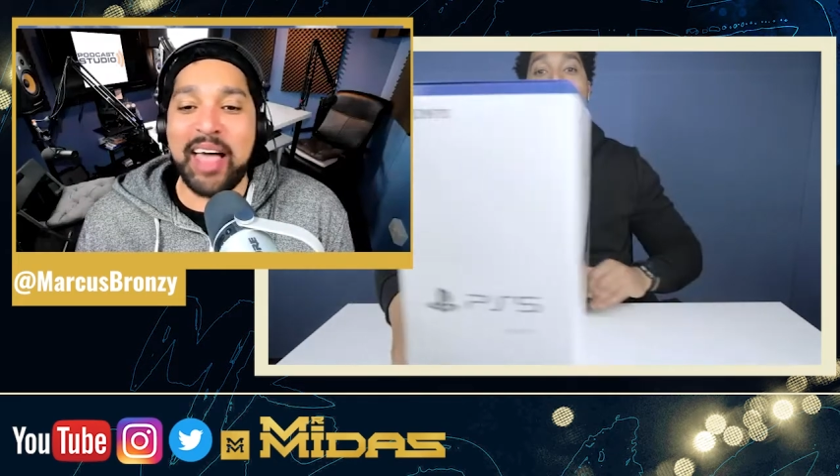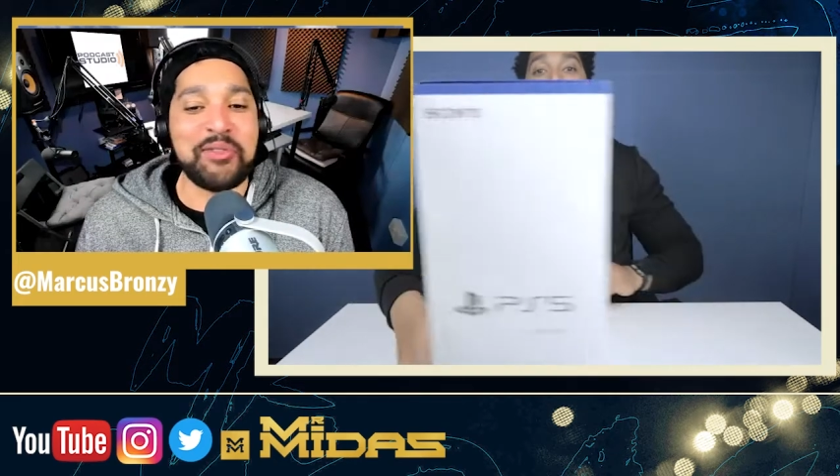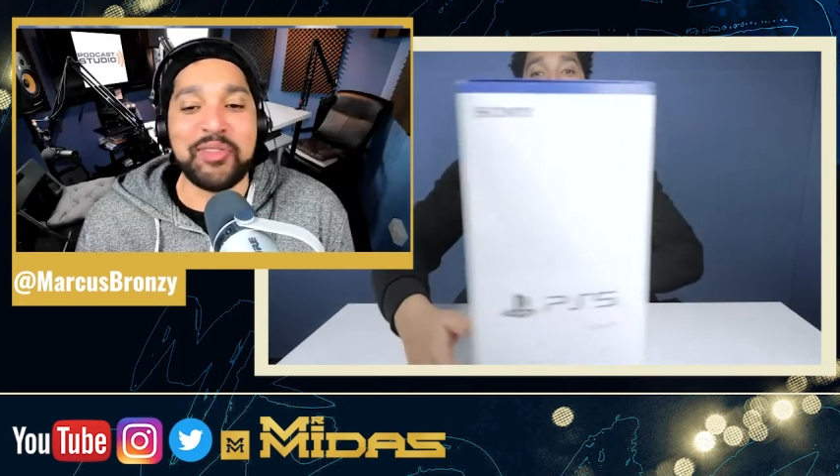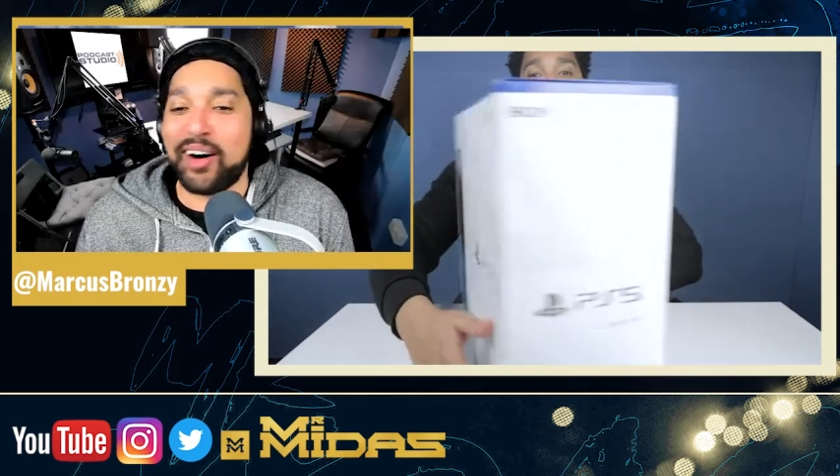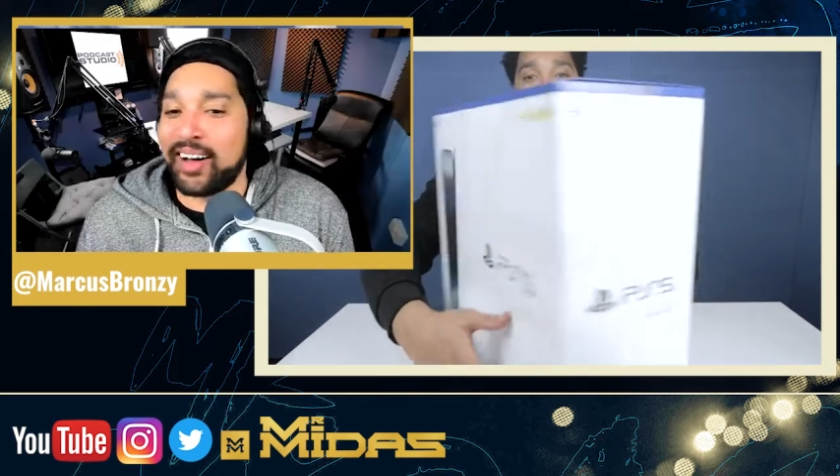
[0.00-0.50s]

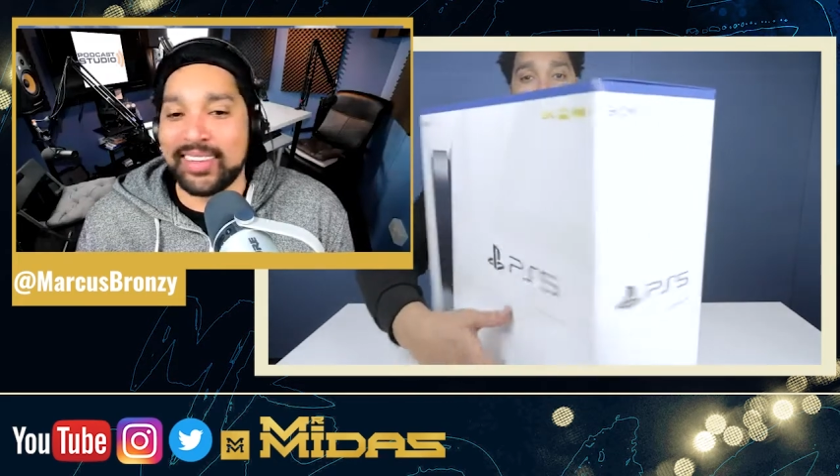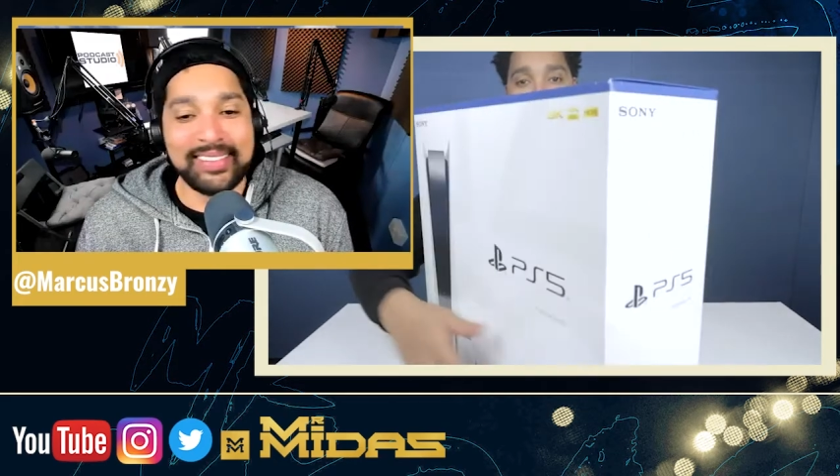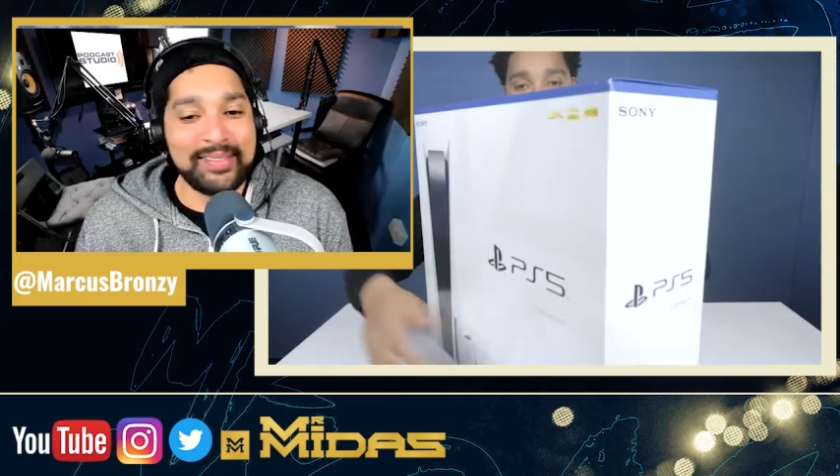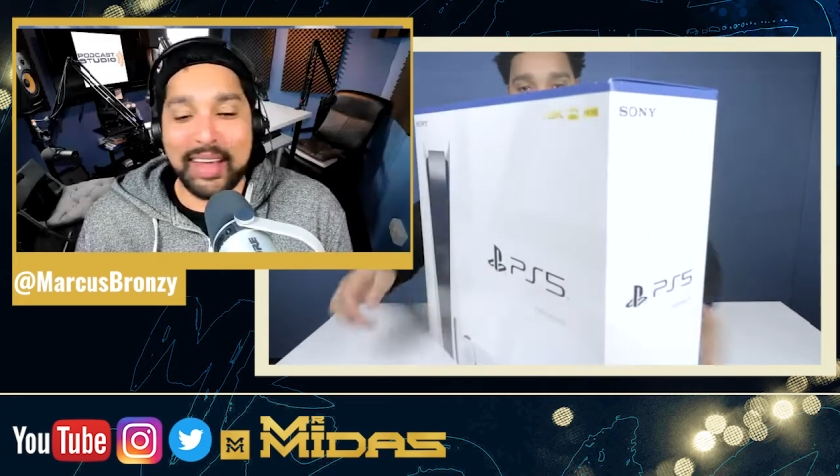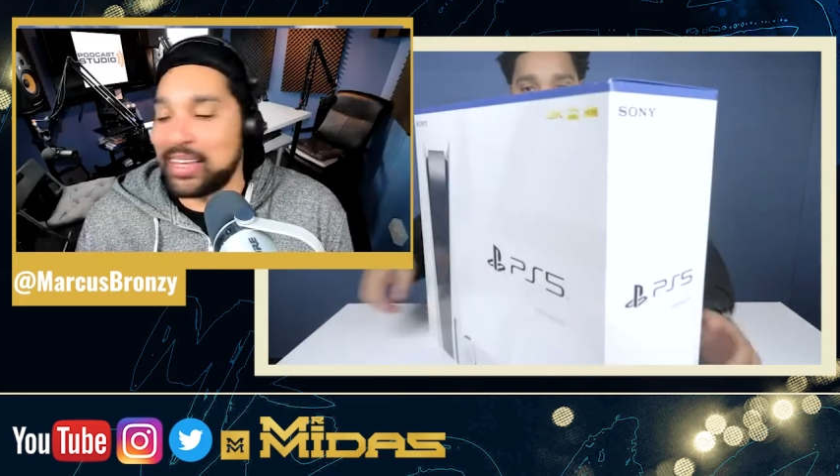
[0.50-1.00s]
ever.
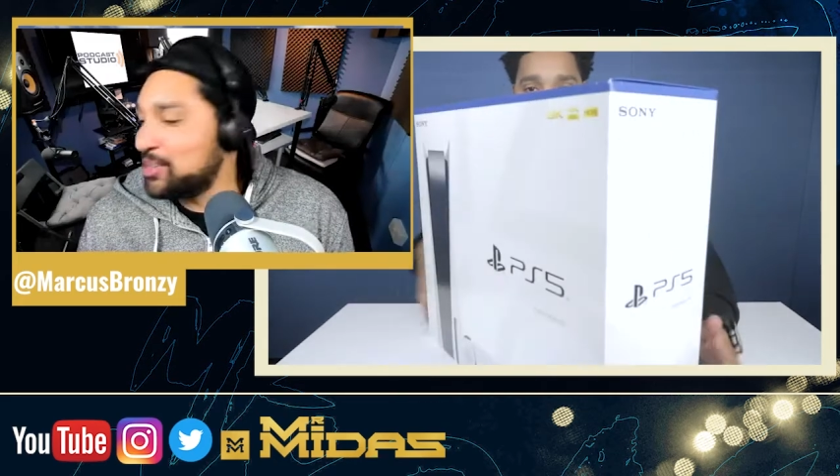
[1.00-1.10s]
Thank